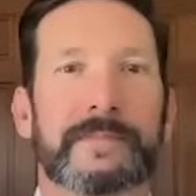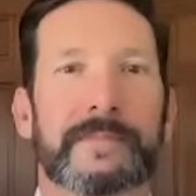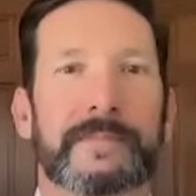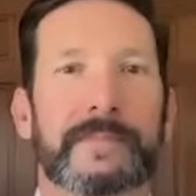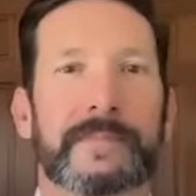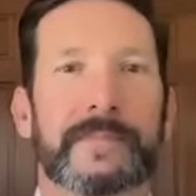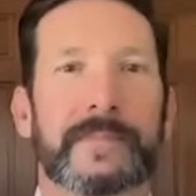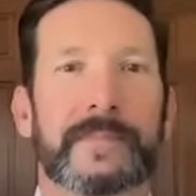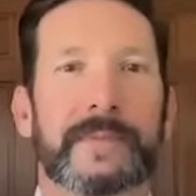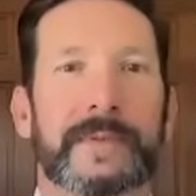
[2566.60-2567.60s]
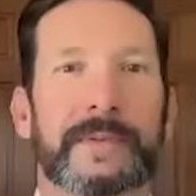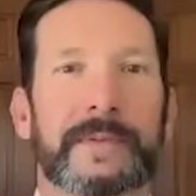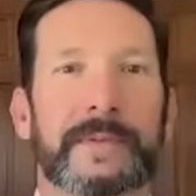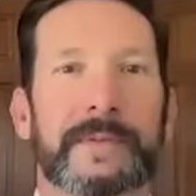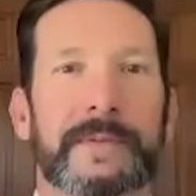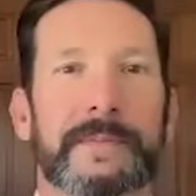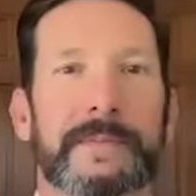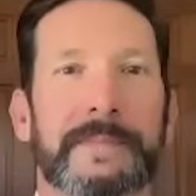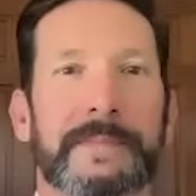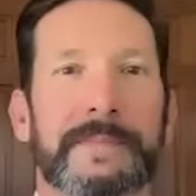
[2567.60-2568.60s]

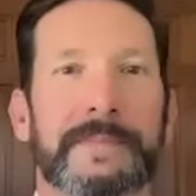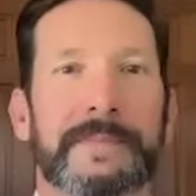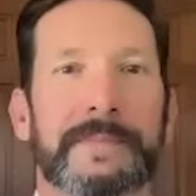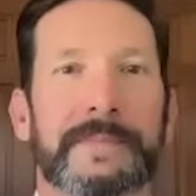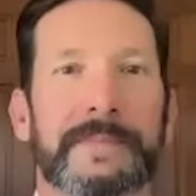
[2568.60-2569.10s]
(silent)